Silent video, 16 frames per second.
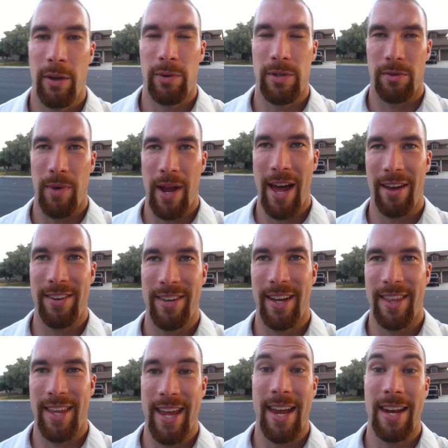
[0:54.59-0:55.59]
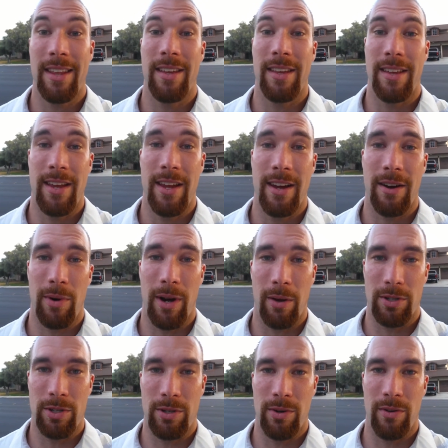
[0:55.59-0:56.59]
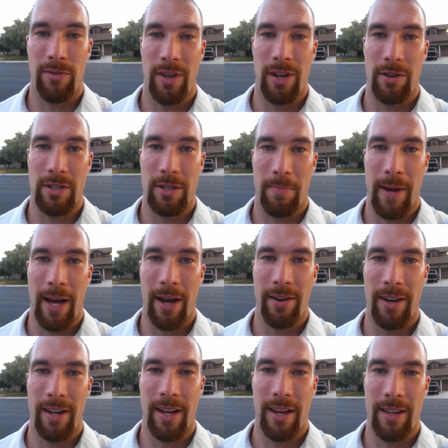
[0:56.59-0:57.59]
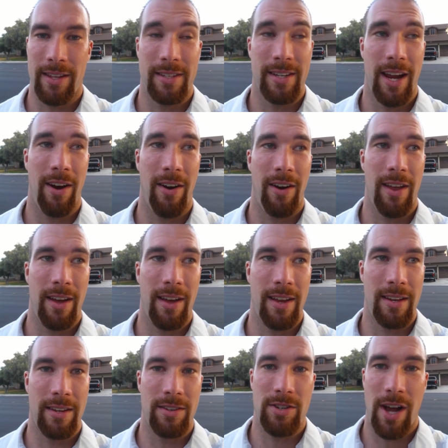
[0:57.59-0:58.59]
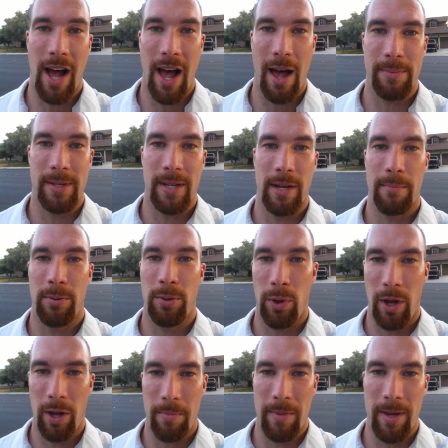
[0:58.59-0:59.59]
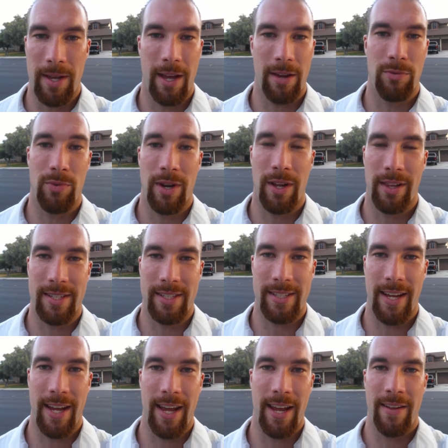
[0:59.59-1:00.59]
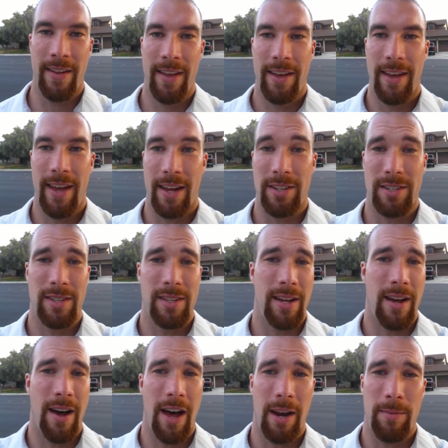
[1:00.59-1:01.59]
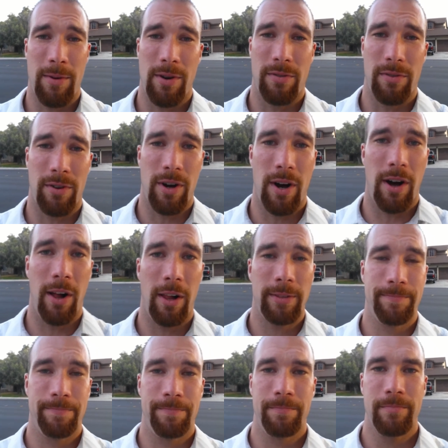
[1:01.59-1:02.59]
It was around the end of the year when I was doing videos about this area and jobs and unemployment and real estate and just the economy overall.